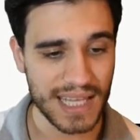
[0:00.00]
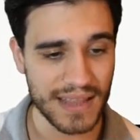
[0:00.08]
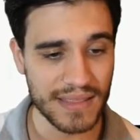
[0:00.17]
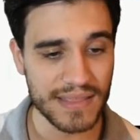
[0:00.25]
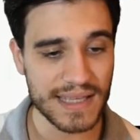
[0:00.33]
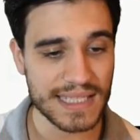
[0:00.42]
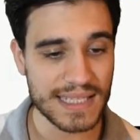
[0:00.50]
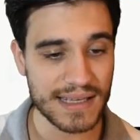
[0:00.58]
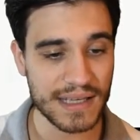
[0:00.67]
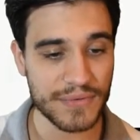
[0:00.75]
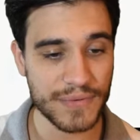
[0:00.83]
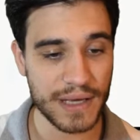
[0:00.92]
This,
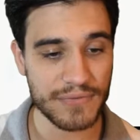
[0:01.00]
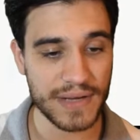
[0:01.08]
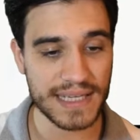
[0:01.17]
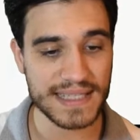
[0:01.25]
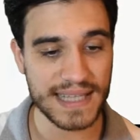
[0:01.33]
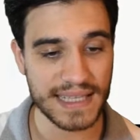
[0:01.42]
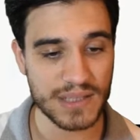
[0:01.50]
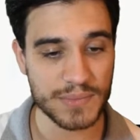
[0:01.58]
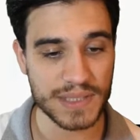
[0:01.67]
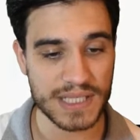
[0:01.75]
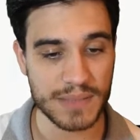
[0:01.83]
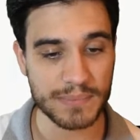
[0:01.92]
if any stadium
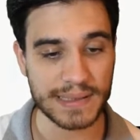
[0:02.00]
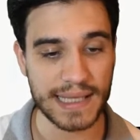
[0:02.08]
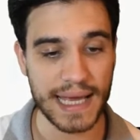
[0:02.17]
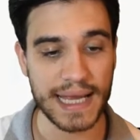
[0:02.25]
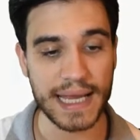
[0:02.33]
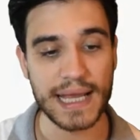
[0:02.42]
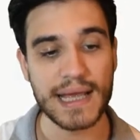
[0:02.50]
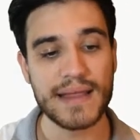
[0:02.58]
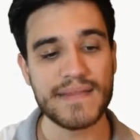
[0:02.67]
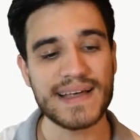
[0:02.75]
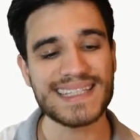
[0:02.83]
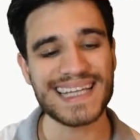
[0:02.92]
is in play,
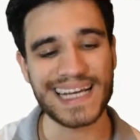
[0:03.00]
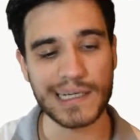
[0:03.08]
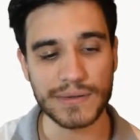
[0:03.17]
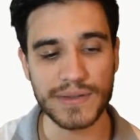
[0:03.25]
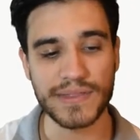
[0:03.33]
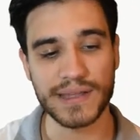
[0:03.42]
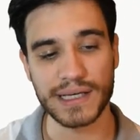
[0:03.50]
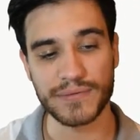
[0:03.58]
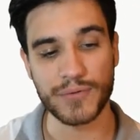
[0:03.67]
that's a good thing.